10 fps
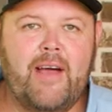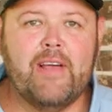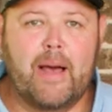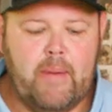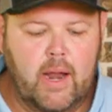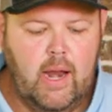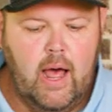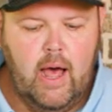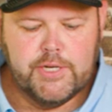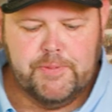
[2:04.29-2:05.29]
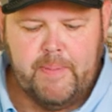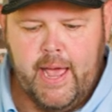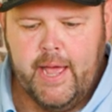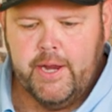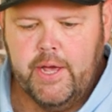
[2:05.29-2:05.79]
I've got my Lodge
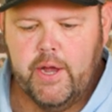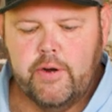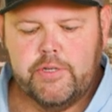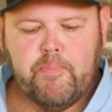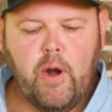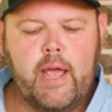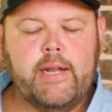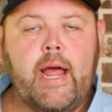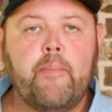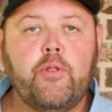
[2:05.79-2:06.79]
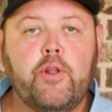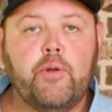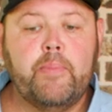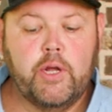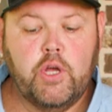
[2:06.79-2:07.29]
pan here sprayed down with a
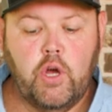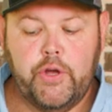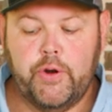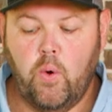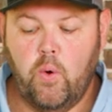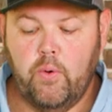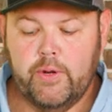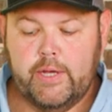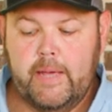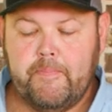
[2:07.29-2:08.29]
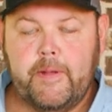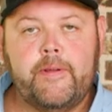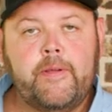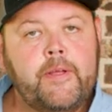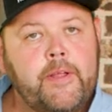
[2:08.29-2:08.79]
little bit of cooking oil to keep it
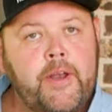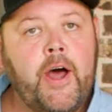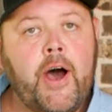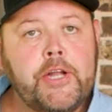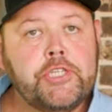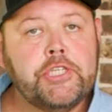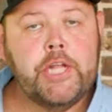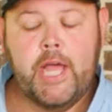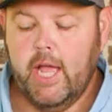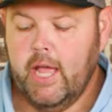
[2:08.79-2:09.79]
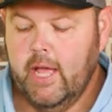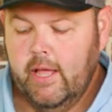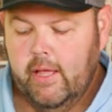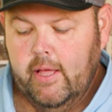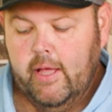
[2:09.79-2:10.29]
non-stick.
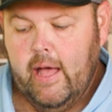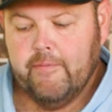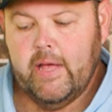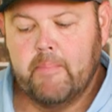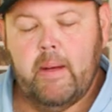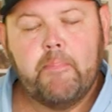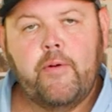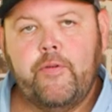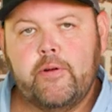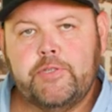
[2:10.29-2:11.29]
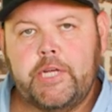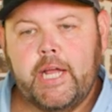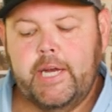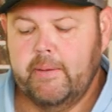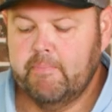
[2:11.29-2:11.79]
I've got my buffalo
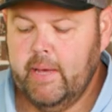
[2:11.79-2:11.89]
chicken dip